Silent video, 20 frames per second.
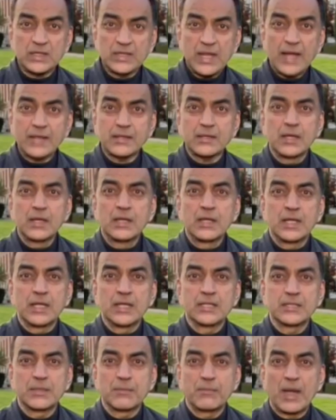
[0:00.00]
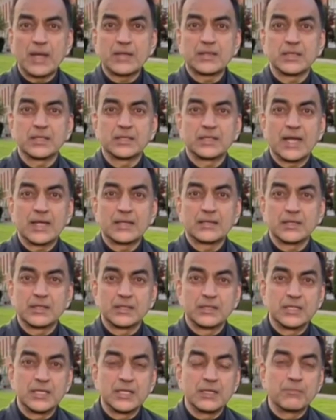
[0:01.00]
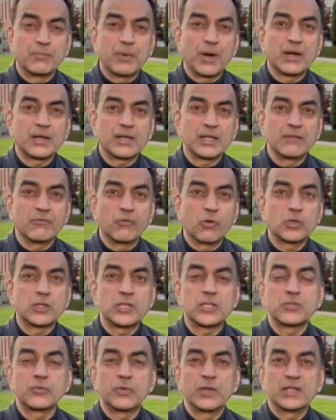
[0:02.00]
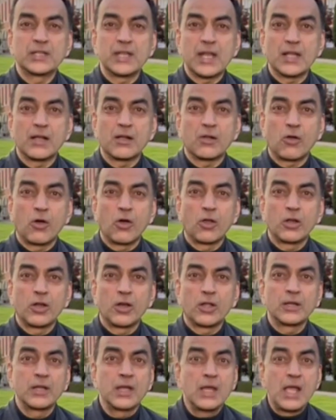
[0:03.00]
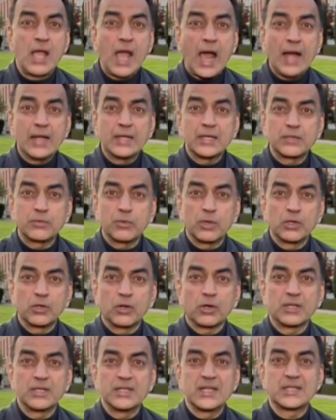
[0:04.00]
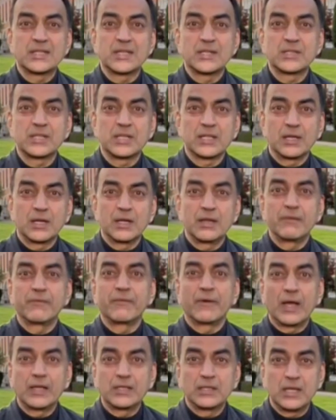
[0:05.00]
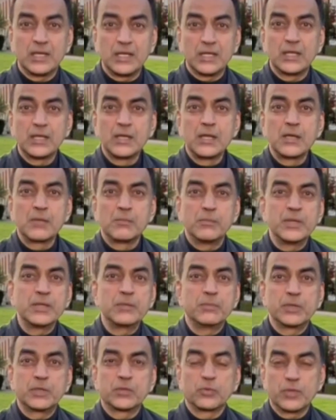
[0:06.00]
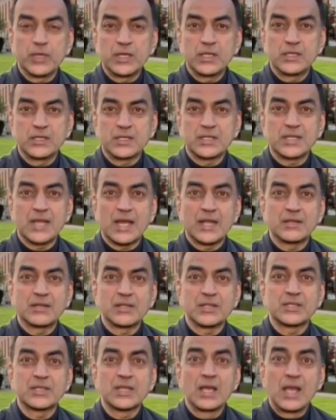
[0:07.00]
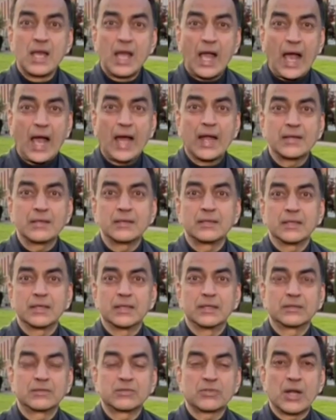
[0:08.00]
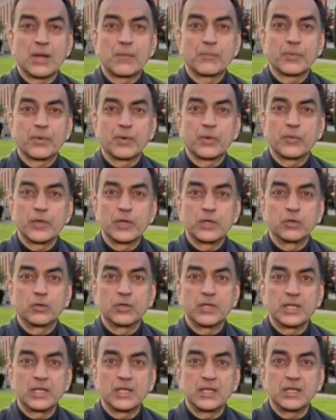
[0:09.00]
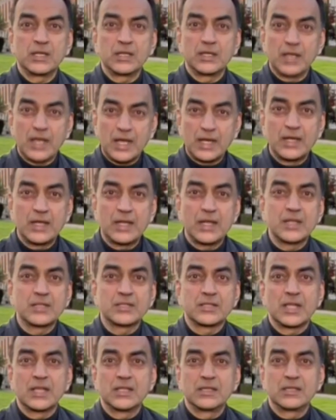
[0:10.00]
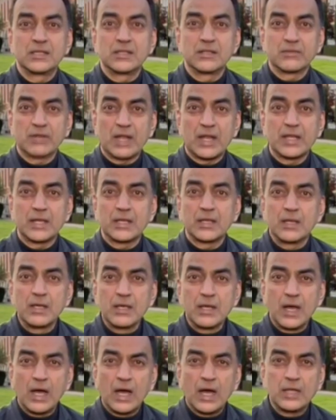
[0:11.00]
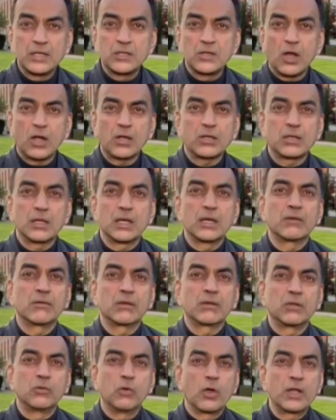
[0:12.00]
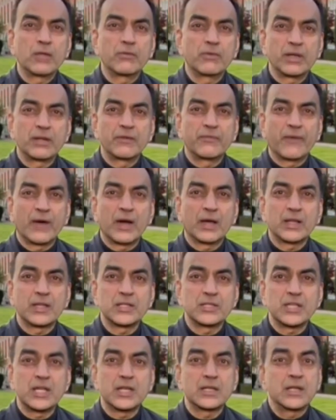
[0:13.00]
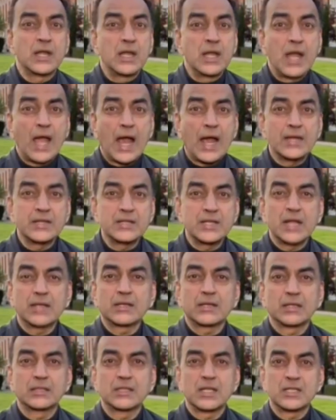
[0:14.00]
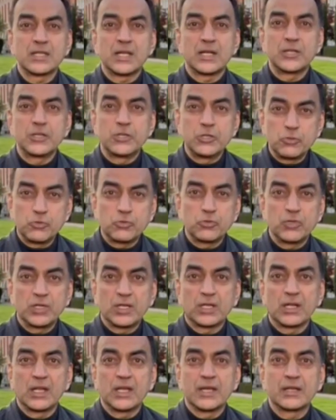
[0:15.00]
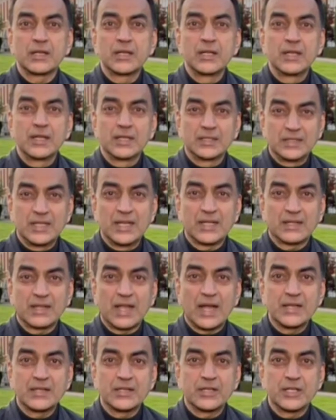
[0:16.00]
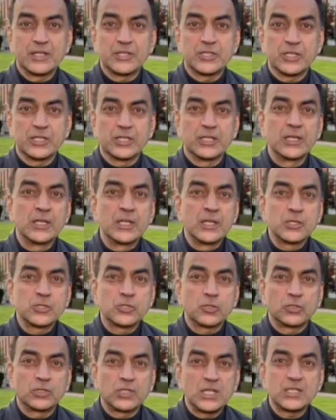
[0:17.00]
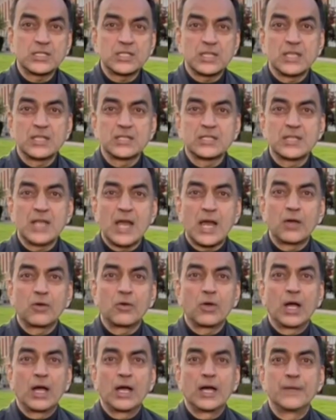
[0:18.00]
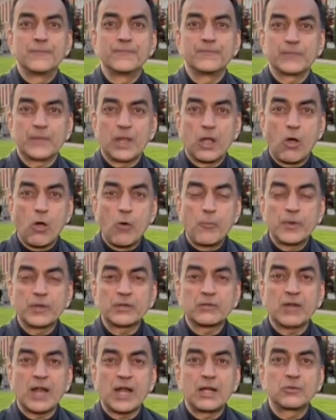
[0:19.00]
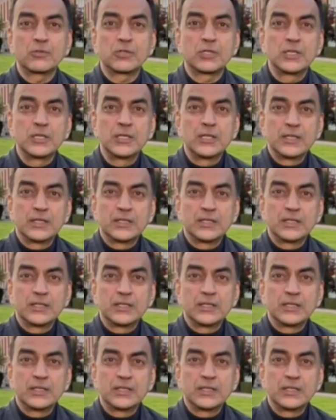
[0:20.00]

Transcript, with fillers: That is a matter that the party voters will take a call on, and it will not necessarily finally be between DeSantis and Trump. We know Nikki Haley is in the running, not going very far as yet, and yet others are due to declare their candidature. So this is now open ground.